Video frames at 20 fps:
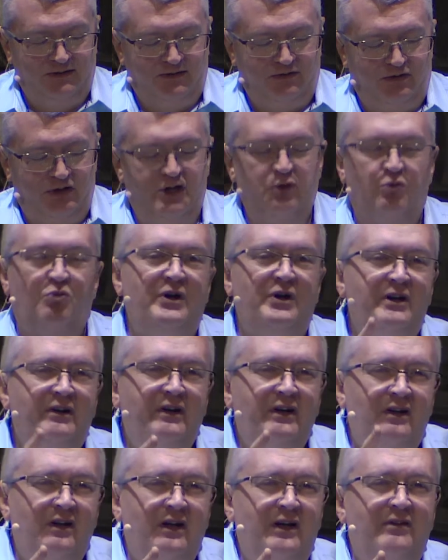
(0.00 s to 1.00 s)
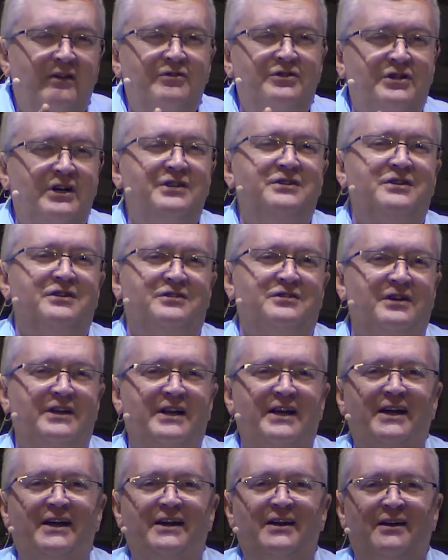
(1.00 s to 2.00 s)
Do you really love Jesus
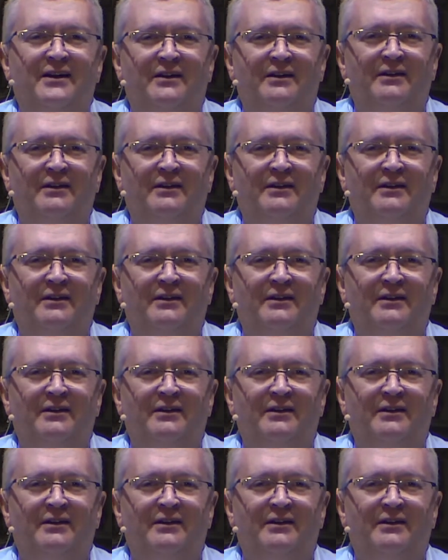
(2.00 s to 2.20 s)
today?